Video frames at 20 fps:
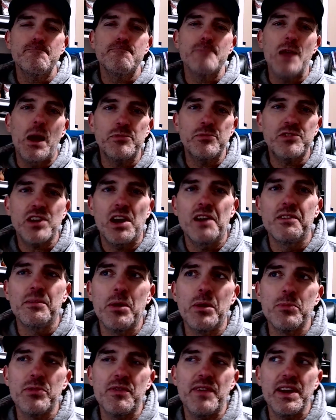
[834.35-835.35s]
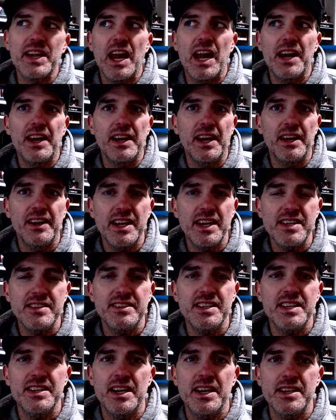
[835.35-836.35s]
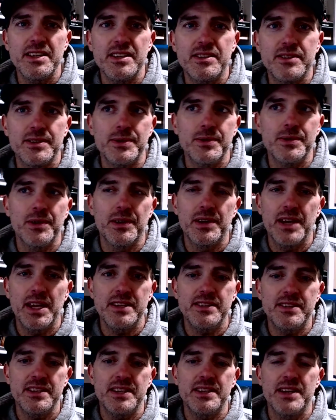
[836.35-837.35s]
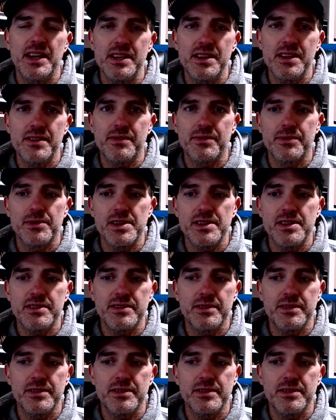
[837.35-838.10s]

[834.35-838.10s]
I'm trying to remember if I got it in 1992 or 1993.